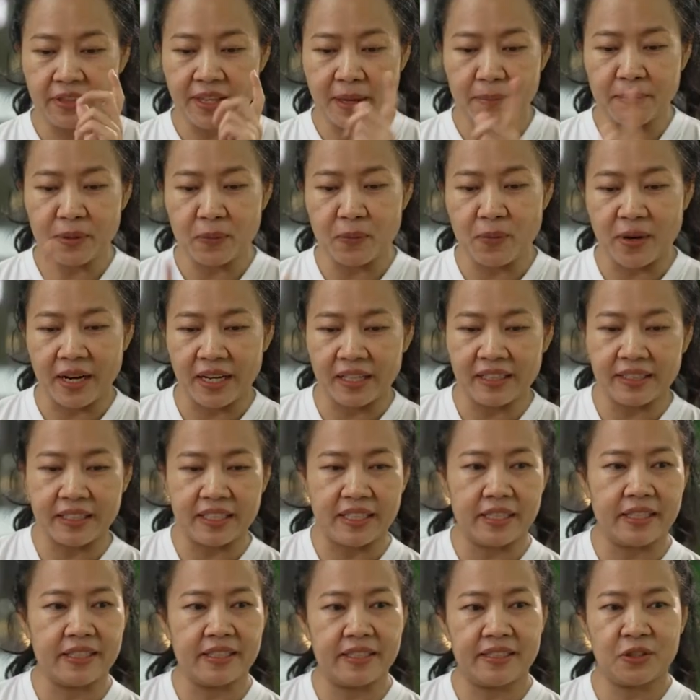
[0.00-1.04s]
Number one
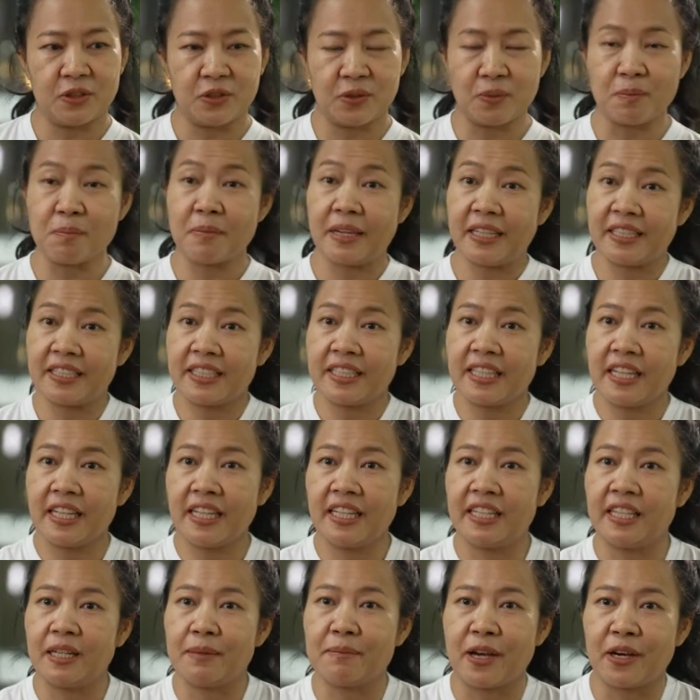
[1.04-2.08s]
is to
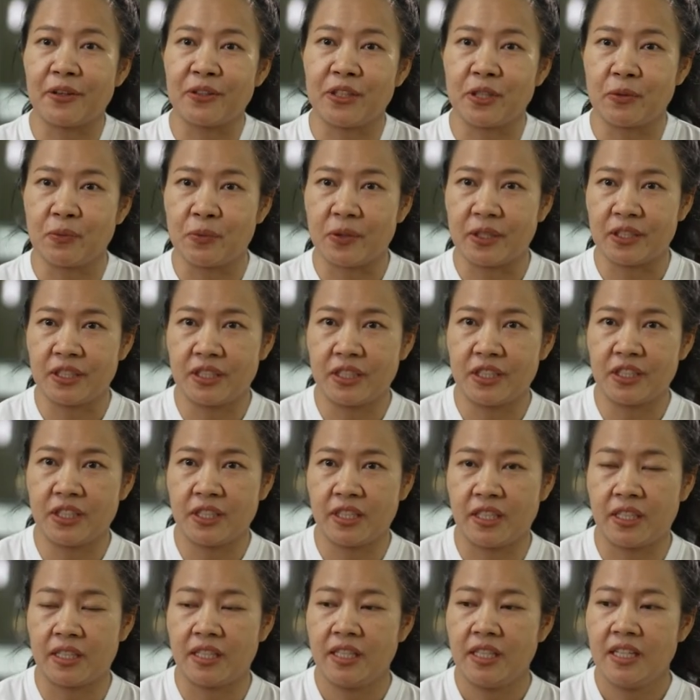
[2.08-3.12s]
maintain
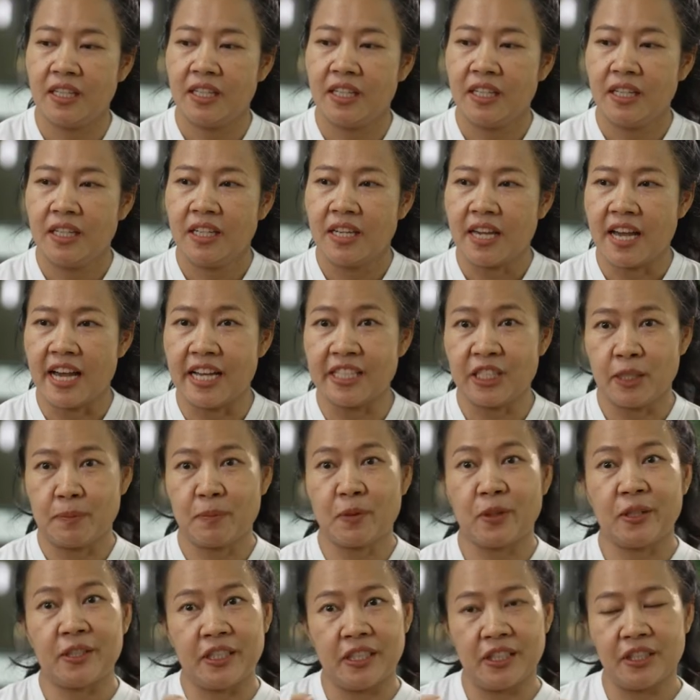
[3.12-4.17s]
biodiversity as a
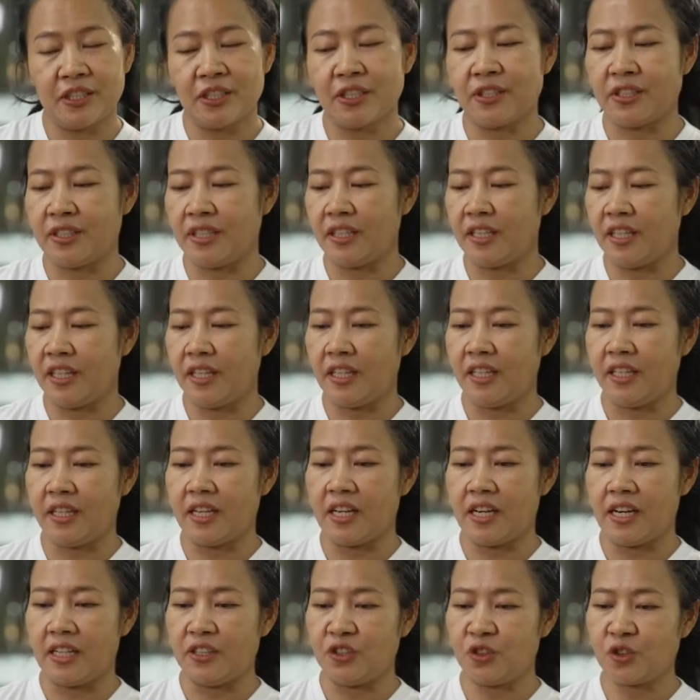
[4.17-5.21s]
pollinator, they
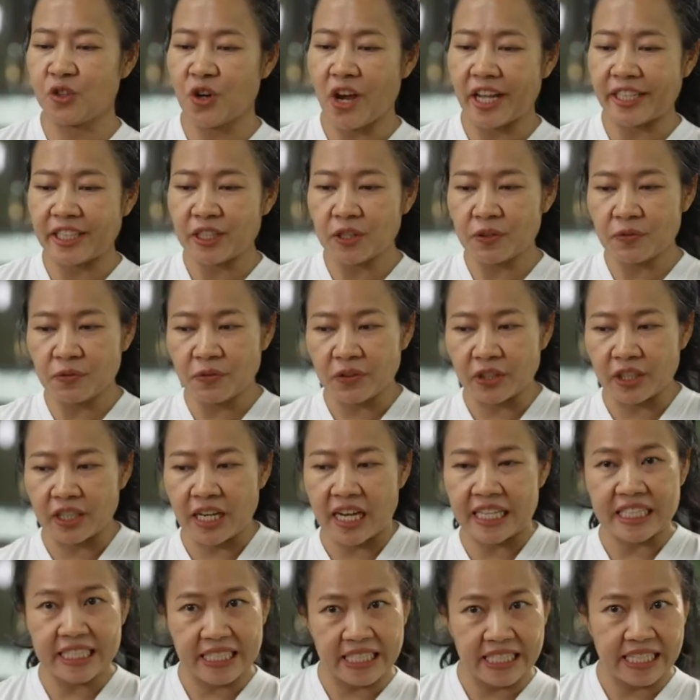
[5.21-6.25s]
uh, transfer
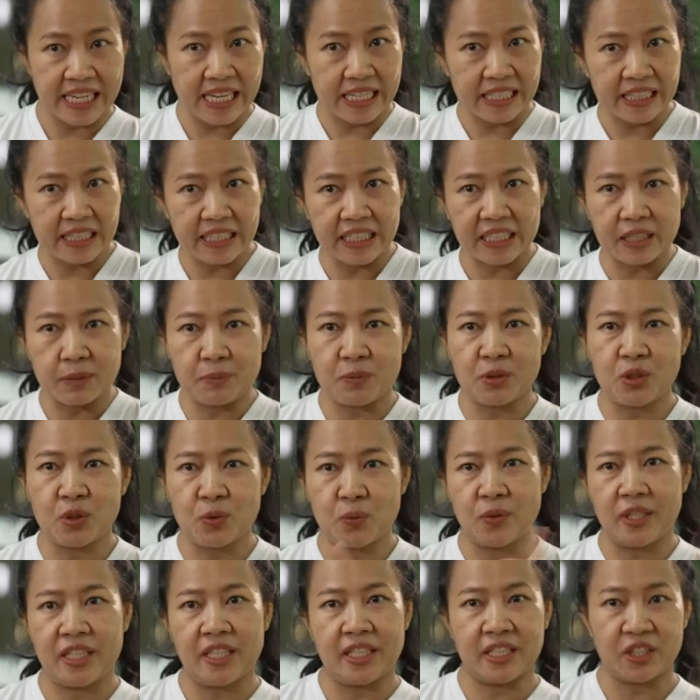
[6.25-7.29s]
a genetic
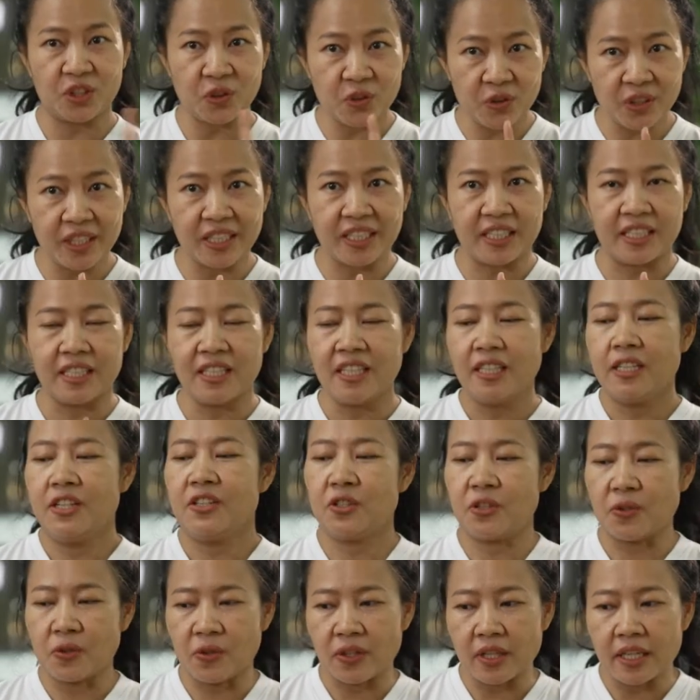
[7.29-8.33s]
between the tree.
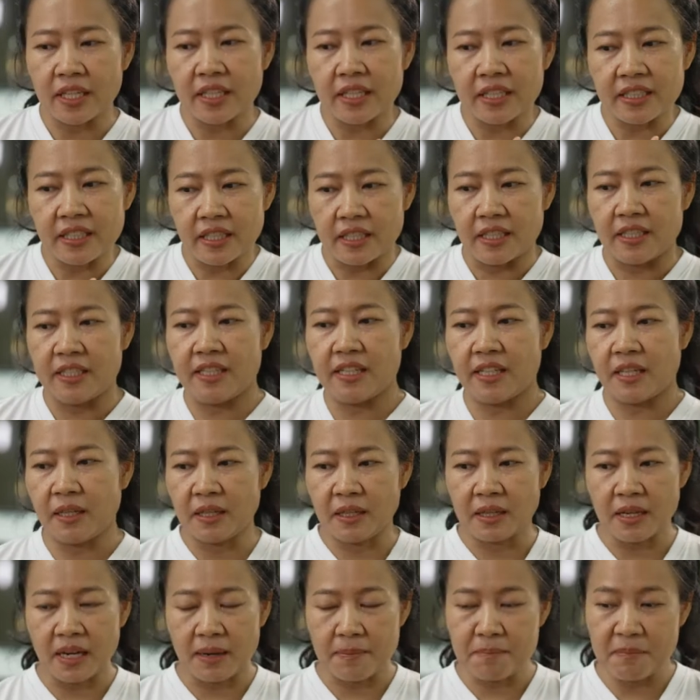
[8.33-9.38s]
So uh,
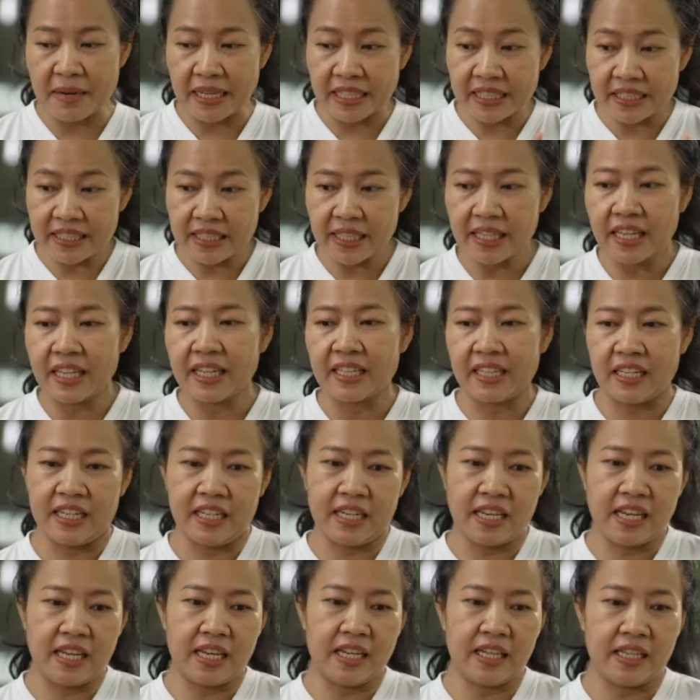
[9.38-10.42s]
they uh, maintain
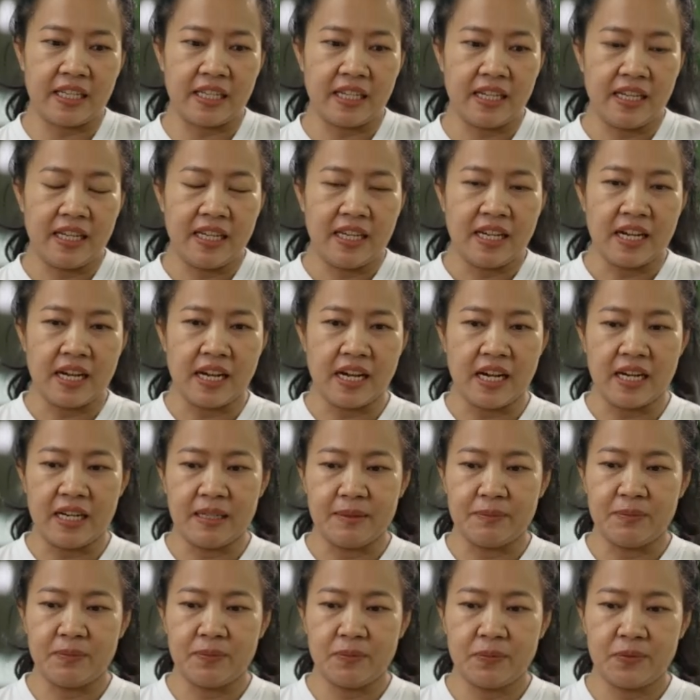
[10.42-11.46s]
and they
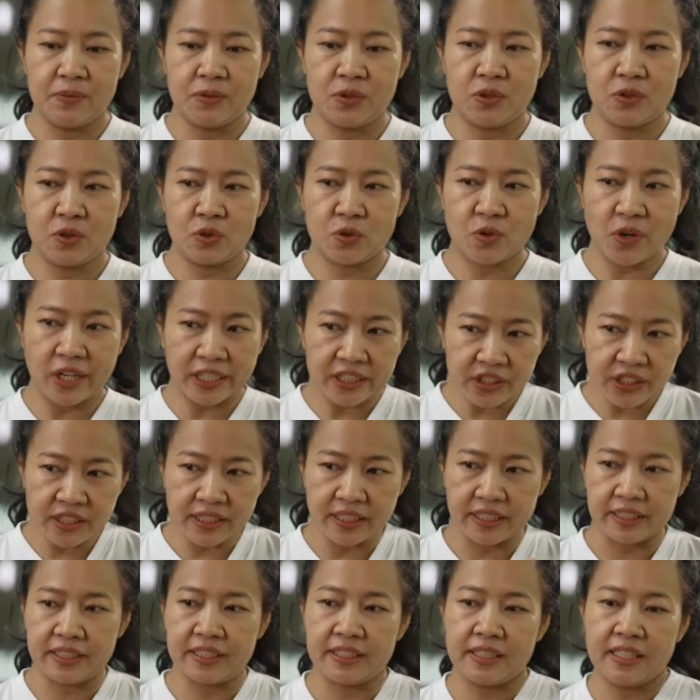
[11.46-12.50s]
um,
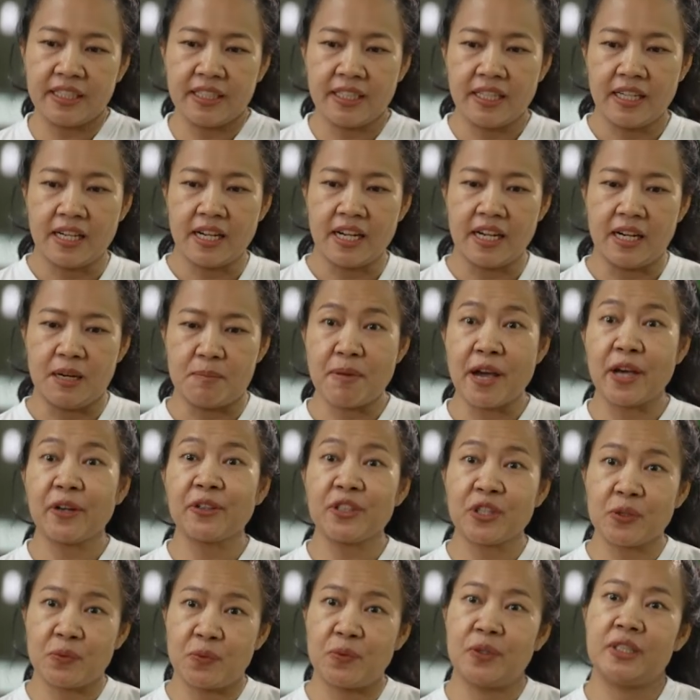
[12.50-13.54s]
strengthen uh,
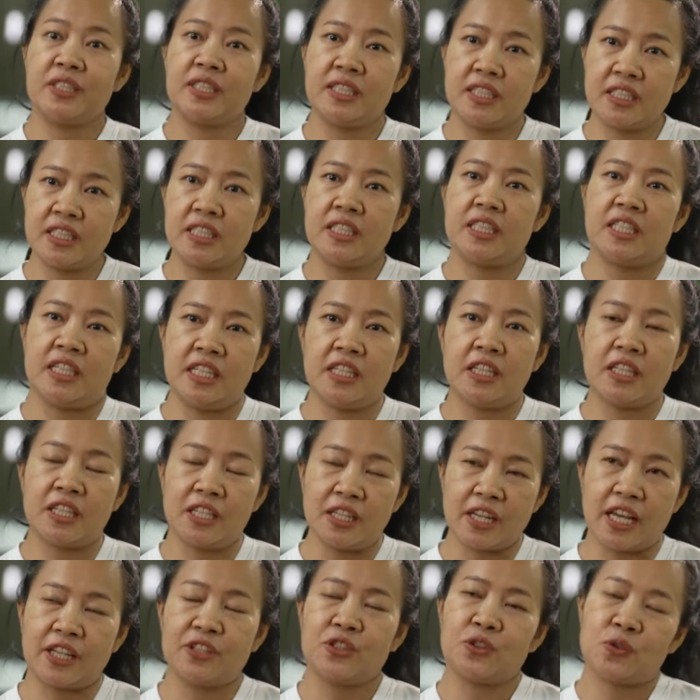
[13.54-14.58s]
biodiversity in the
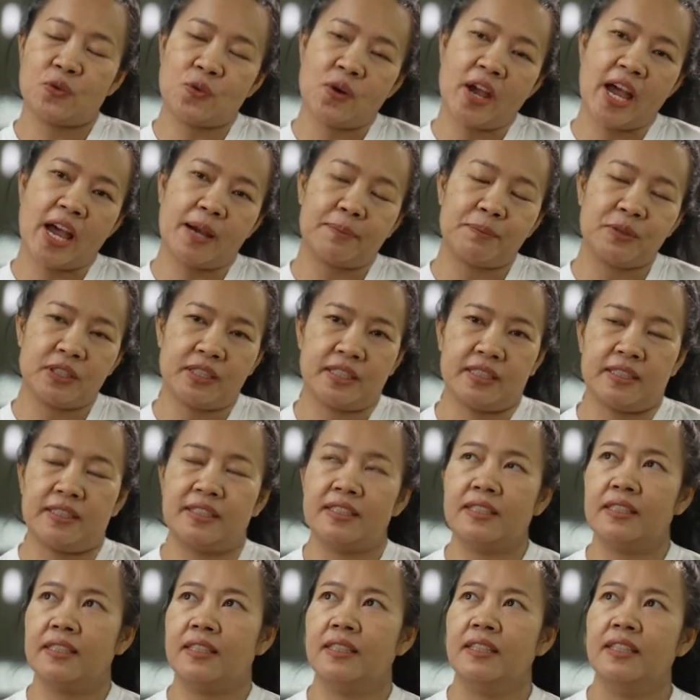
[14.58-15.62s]
natural
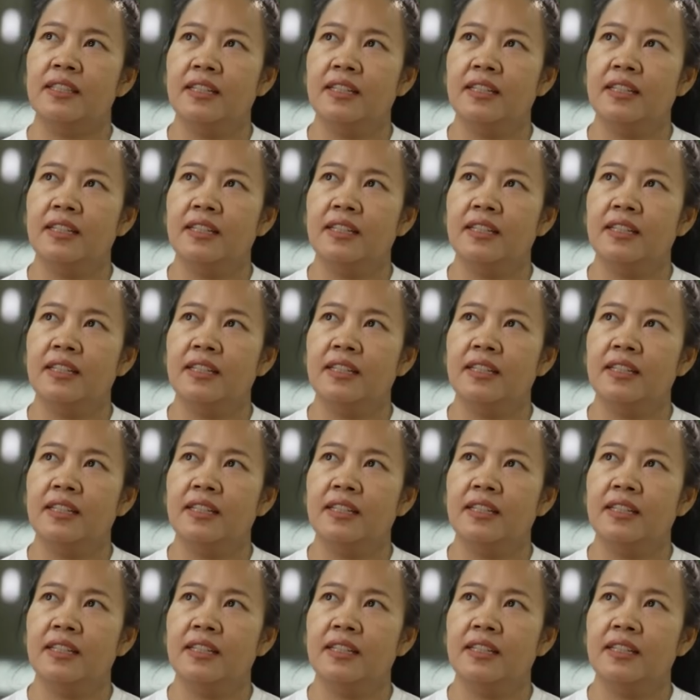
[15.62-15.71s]
habitat.